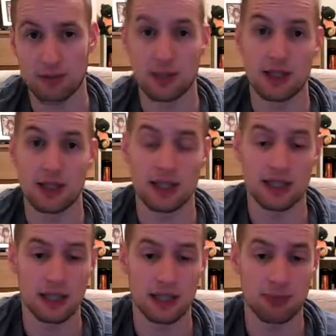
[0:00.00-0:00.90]
that he's out
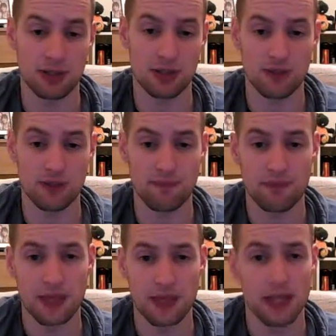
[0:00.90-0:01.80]
of position,
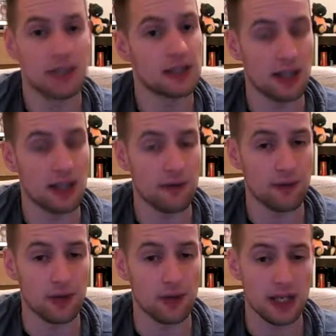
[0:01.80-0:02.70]
therefore
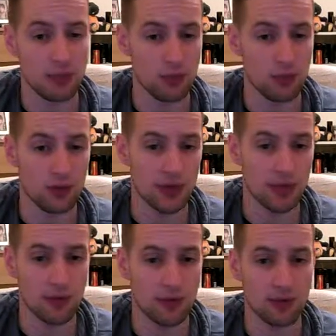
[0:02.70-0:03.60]
he will not get a
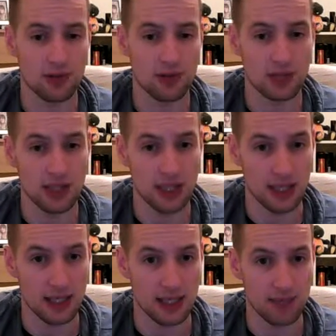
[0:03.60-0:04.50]
bonus in
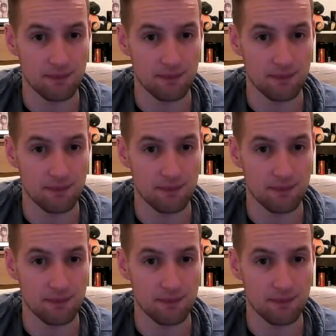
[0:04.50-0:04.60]
game.